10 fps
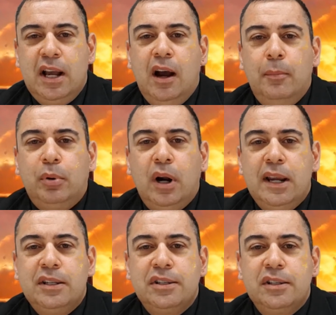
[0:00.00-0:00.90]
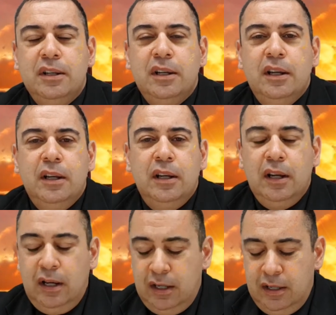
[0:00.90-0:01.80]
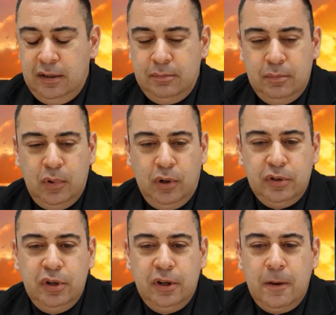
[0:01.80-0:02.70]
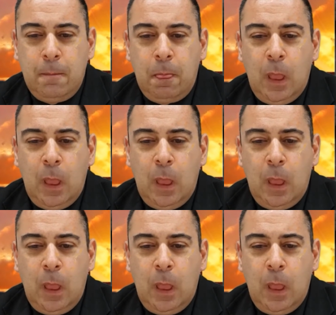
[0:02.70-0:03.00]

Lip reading: arm brace on her,